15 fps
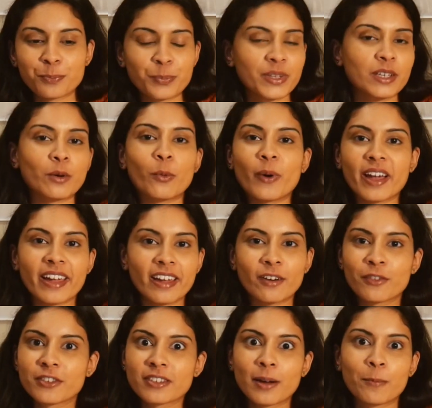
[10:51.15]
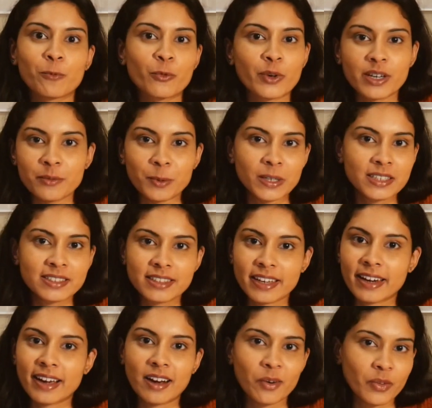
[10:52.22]
be aware of some frameworks that
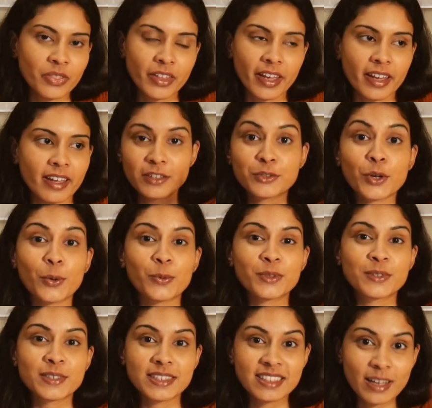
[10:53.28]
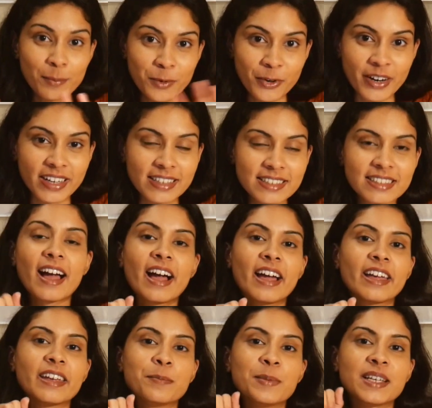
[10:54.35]
are out there. So to summarize,
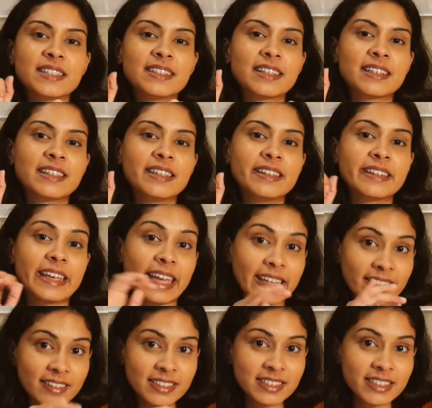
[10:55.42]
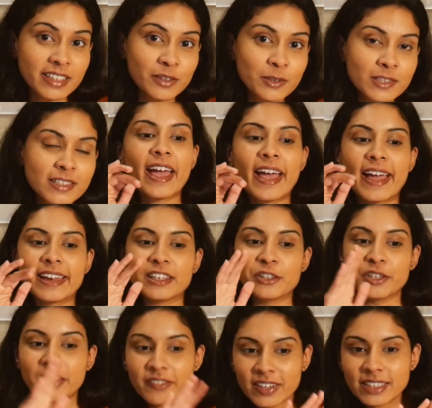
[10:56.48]
I basically gained the skills at
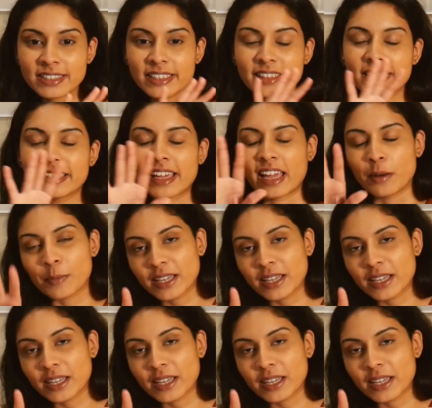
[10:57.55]
university and my